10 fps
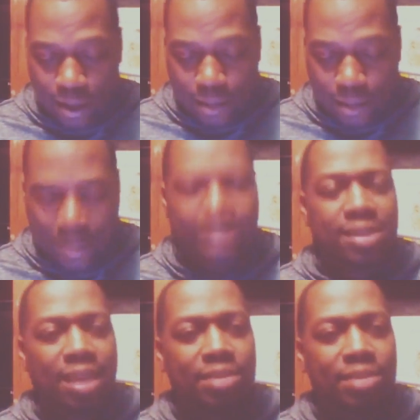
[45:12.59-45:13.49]
But at the
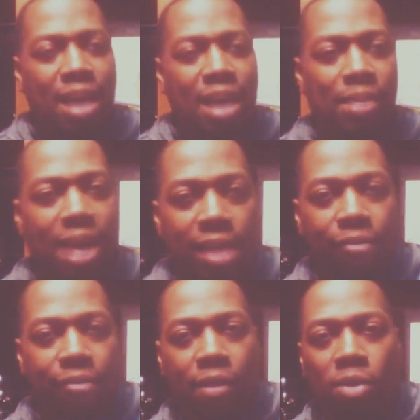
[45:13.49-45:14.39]
same time, it kind of
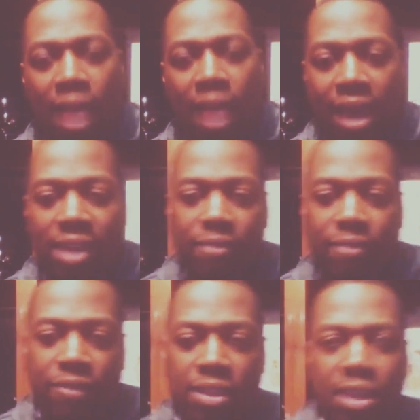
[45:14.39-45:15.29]
felt like
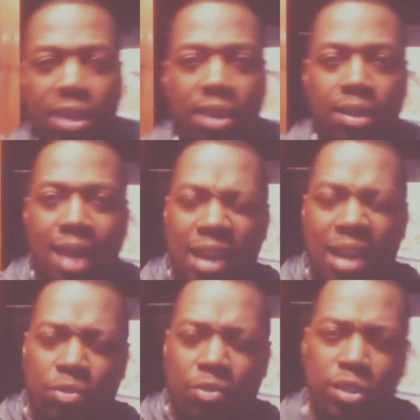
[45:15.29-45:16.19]
50 kind
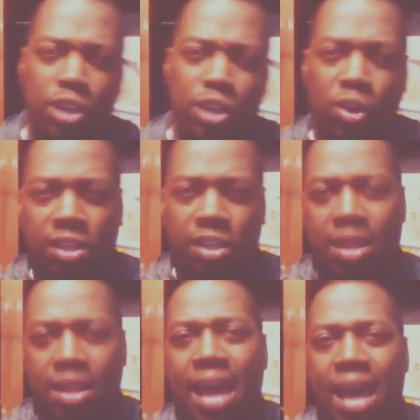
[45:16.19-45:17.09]
of returned to
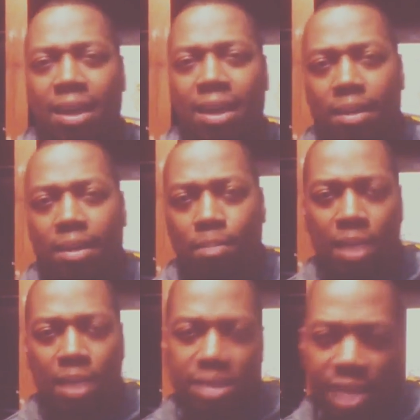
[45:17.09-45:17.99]
that
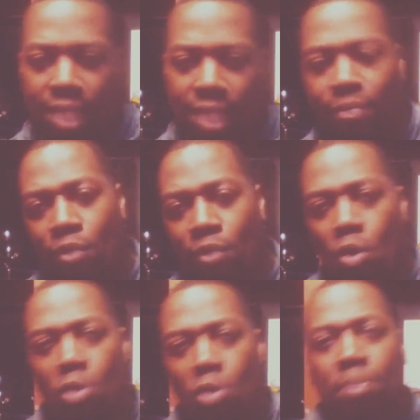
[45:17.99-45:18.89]
mixtape
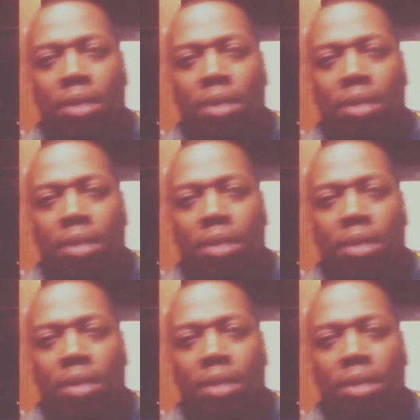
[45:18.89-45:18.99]
form,